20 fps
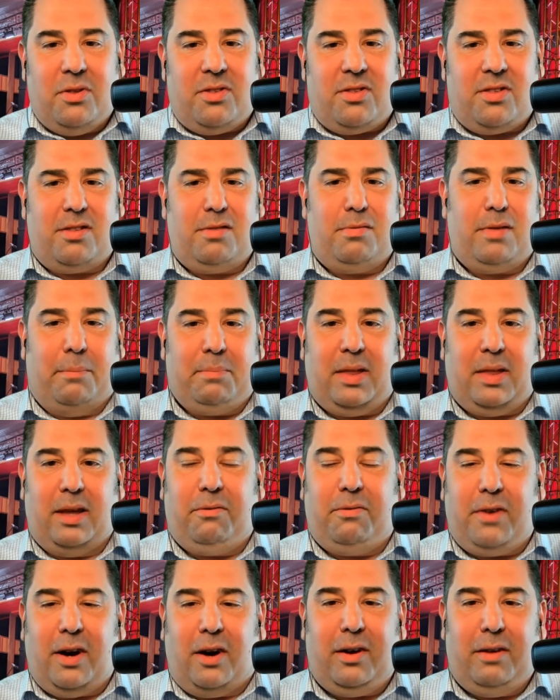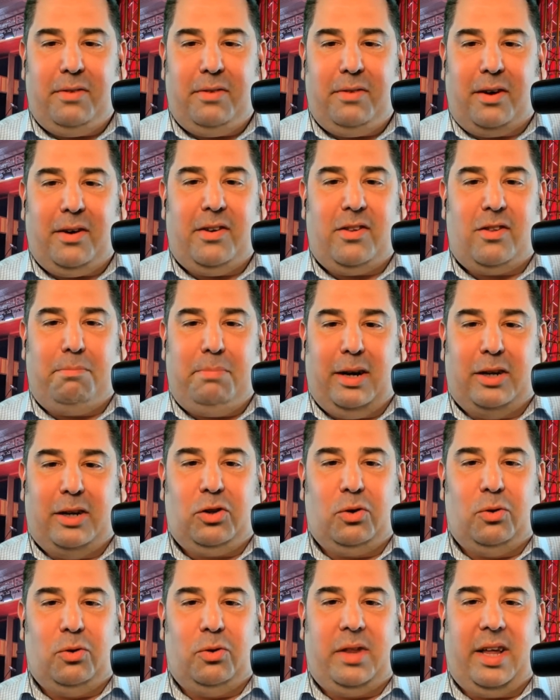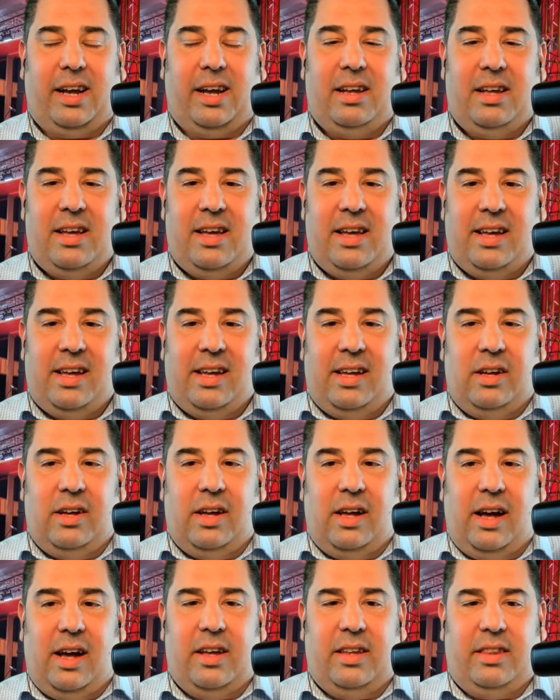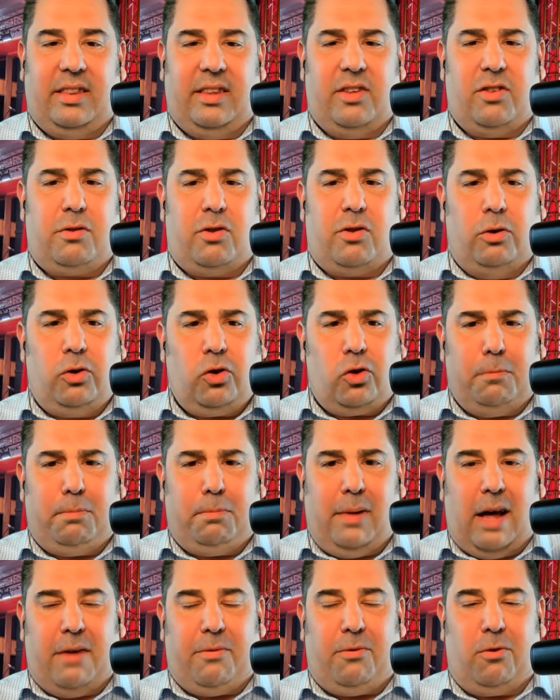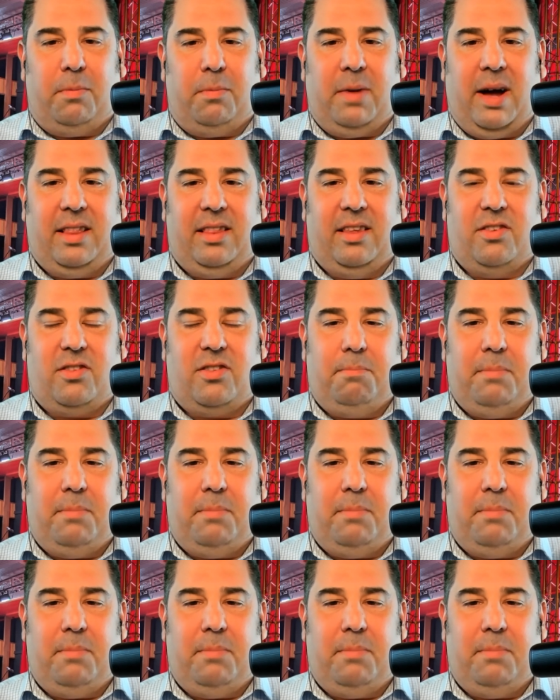was something very, very special, that this social platform had this